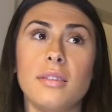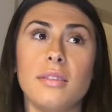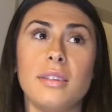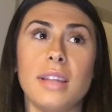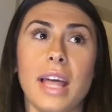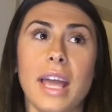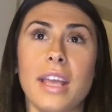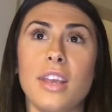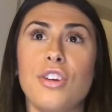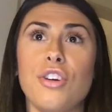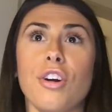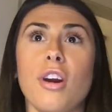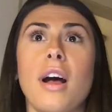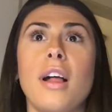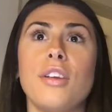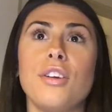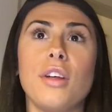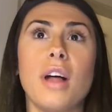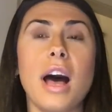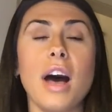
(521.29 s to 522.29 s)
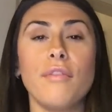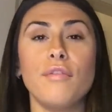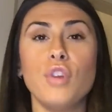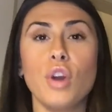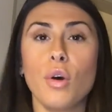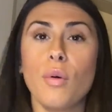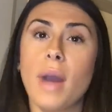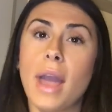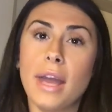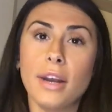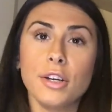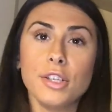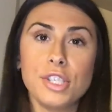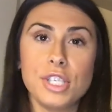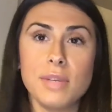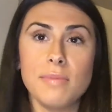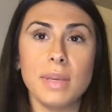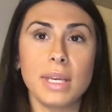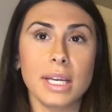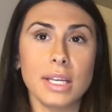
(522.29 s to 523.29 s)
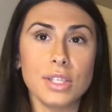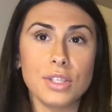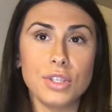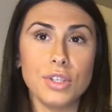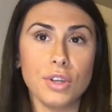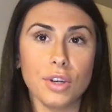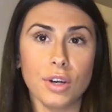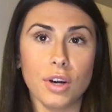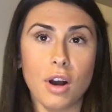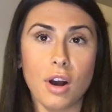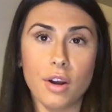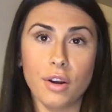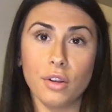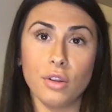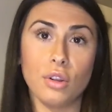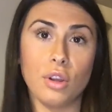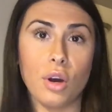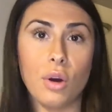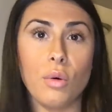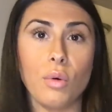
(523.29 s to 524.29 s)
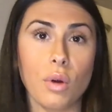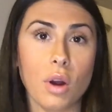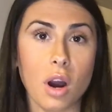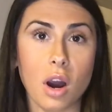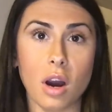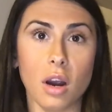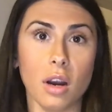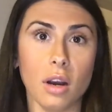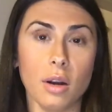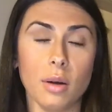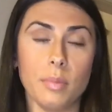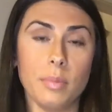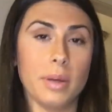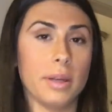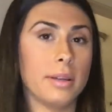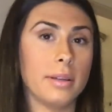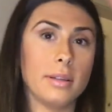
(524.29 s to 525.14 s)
like you'll have no energy because you're on a low carb